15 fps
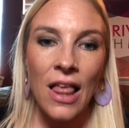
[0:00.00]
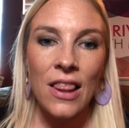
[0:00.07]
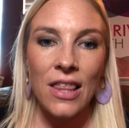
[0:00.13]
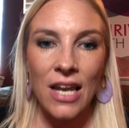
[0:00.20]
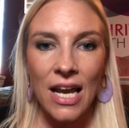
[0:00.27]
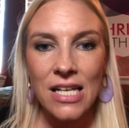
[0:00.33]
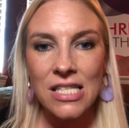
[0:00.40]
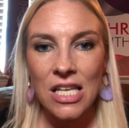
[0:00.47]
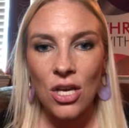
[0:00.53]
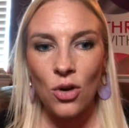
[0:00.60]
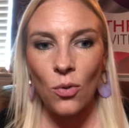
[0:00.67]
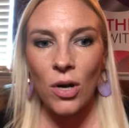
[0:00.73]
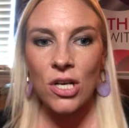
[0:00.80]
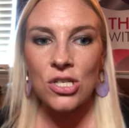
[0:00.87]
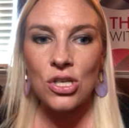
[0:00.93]
The next thing
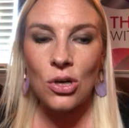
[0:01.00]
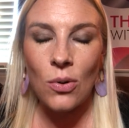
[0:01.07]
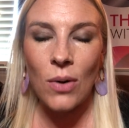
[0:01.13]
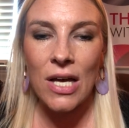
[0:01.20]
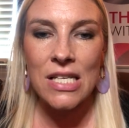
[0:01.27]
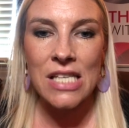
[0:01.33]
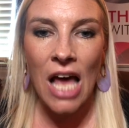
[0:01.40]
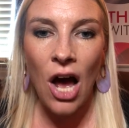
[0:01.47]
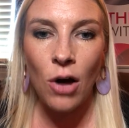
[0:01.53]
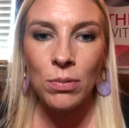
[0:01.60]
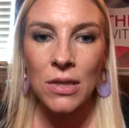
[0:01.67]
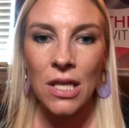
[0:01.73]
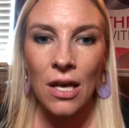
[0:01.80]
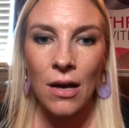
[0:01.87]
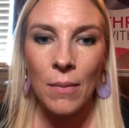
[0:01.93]
you want to do is
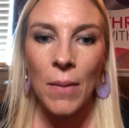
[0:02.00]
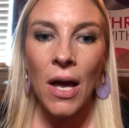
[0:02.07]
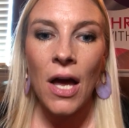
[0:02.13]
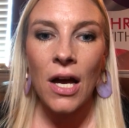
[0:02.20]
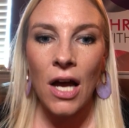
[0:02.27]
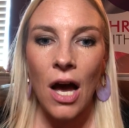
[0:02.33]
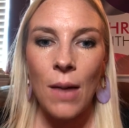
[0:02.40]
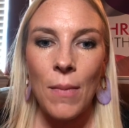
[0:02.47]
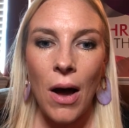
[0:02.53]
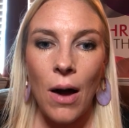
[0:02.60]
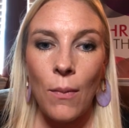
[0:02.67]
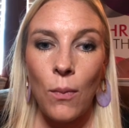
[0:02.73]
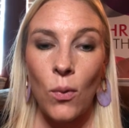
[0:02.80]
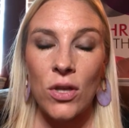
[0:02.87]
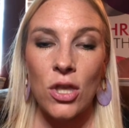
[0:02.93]
help them come
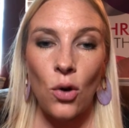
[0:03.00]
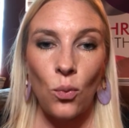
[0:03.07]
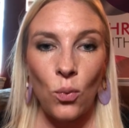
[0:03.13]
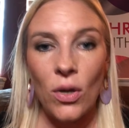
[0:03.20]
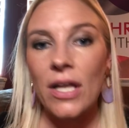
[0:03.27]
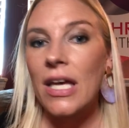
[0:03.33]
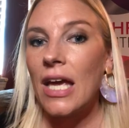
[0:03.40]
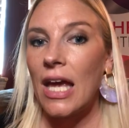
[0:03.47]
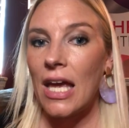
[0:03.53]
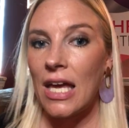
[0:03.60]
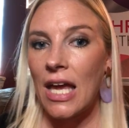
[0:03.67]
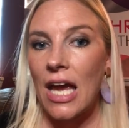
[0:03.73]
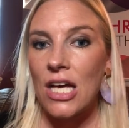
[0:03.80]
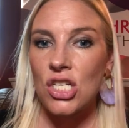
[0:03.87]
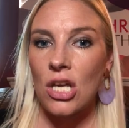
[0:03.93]
up with a really
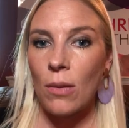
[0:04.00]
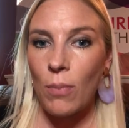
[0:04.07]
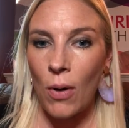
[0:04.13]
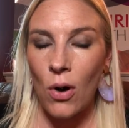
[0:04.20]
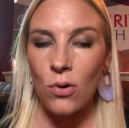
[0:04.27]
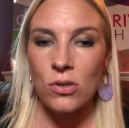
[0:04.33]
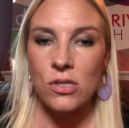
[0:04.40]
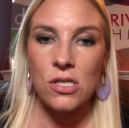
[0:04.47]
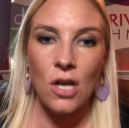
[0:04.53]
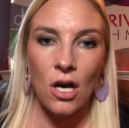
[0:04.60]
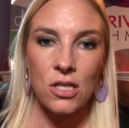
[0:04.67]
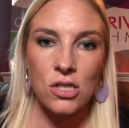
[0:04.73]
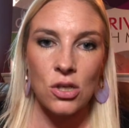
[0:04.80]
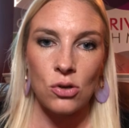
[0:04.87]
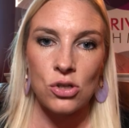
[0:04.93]
engaging post
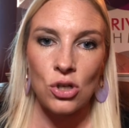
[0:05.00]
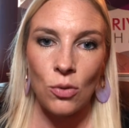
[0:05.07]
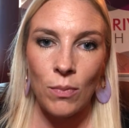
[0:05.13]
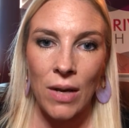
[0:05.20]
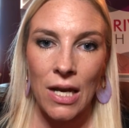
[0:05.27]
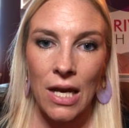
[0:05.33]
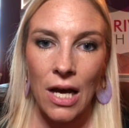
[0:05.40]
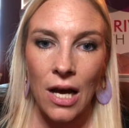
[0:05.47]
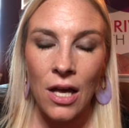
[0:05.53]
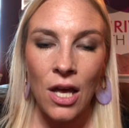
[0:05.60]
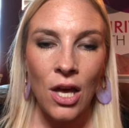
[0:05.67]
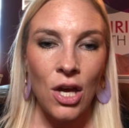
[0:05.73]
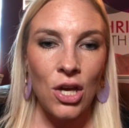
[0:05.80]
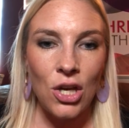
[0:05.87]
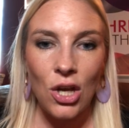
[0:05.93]
on social media.
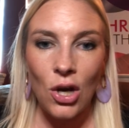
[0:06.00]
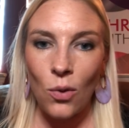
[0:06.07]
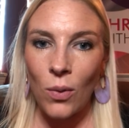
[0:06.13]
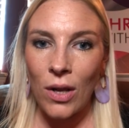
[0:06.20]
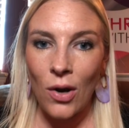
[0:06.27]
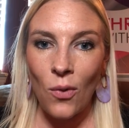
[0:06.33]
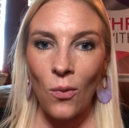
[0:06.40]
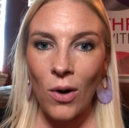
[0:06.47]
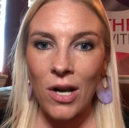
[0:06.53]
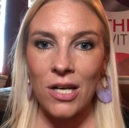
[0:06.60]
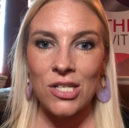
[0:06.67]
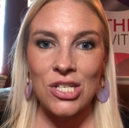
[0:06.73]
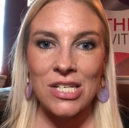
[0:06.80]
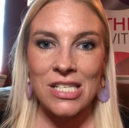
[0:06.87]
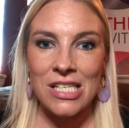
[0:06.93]
We don't want to
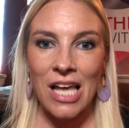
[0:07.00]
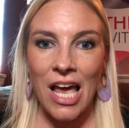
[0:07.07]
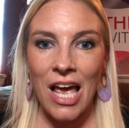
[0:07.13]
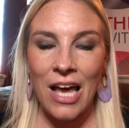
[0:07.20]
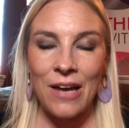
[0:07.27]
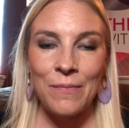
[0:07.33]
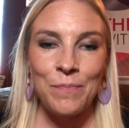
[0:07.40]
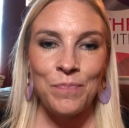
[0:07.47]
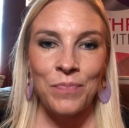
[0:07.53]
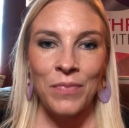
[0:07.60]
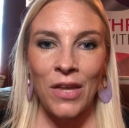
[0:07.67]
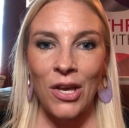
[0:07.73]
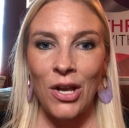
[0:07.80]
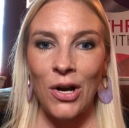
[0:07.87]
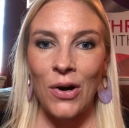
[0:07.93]
just say,
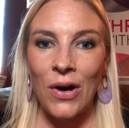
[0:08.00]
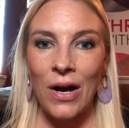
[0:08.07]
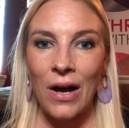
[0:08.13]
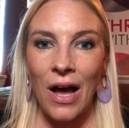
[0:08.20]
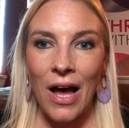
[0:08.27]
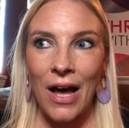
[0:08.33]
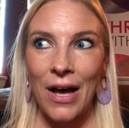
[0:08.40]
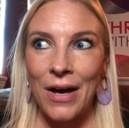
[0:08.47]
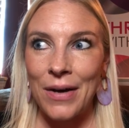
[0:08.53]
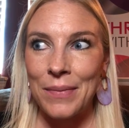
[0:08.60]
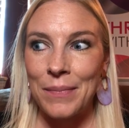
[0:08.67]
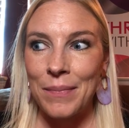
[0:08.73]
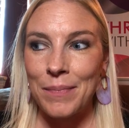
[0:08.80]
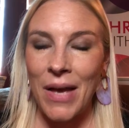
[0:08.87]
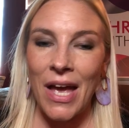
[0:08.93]

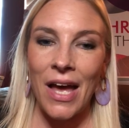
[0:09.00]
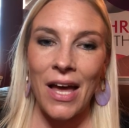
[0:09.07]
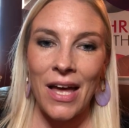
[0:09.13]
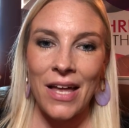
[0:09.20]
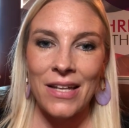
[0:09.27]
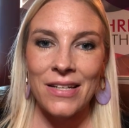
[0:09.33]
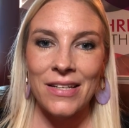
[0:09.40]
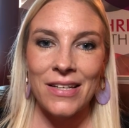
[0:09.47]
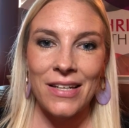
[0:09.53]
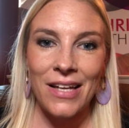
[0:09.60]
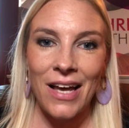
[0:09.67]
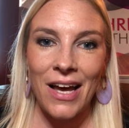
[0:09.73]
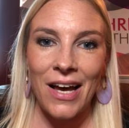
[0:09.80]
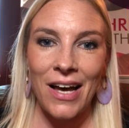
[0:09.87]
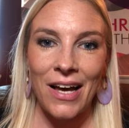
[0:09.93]
Thrive
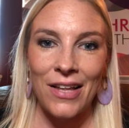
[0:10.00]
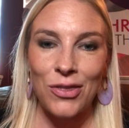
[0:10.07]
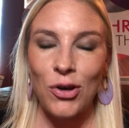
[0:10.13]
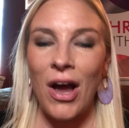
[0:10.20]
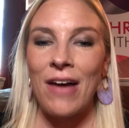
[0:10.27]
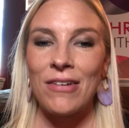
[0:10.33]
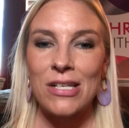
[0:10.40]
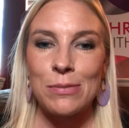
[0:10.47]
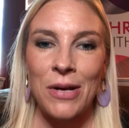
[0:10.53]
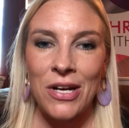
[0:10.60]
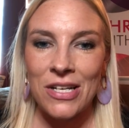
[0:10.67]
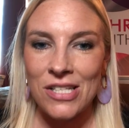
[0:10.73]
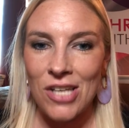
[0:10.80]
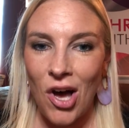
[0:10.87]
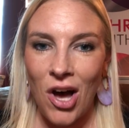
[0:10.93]

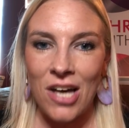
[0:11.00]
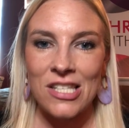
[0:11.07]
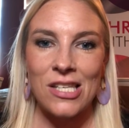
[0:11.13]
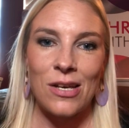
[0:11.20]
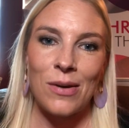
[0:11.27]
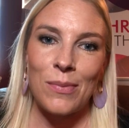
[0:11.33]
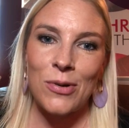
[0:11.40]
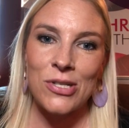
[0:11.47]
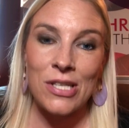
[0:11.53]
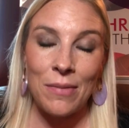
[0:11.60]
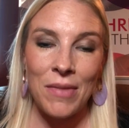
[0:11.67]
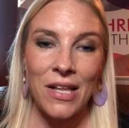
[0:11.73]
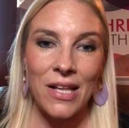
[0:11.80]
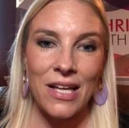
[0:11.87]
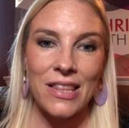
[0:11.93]
Experience awesome or
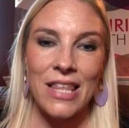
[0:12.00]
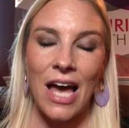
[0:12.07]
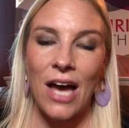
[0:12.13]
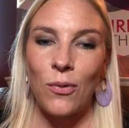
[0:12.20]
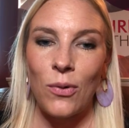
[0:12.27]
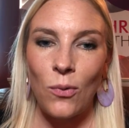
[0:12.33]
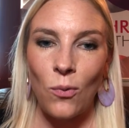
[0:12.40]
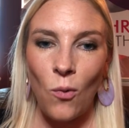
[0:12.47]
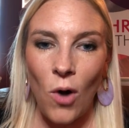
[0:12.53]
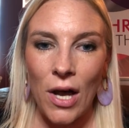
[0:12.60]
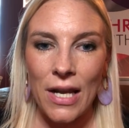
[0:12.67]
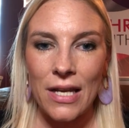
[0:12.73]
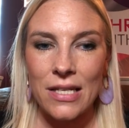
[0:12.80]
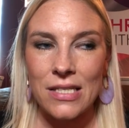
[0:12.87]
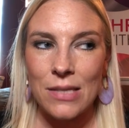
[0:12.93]
something like that. We
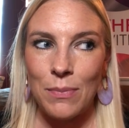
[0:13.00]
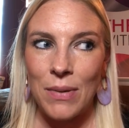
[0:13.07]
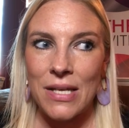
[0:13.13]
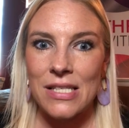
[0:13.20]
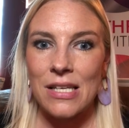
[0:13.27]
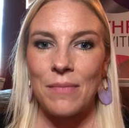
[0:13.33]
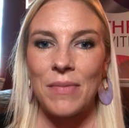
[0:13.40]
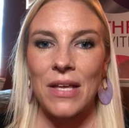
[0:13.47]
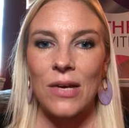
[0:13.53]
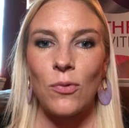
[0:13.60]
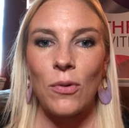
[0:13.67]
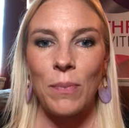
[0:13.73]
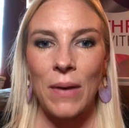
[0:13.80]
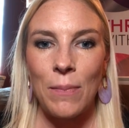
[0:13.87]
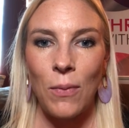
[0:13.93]
want it to be something where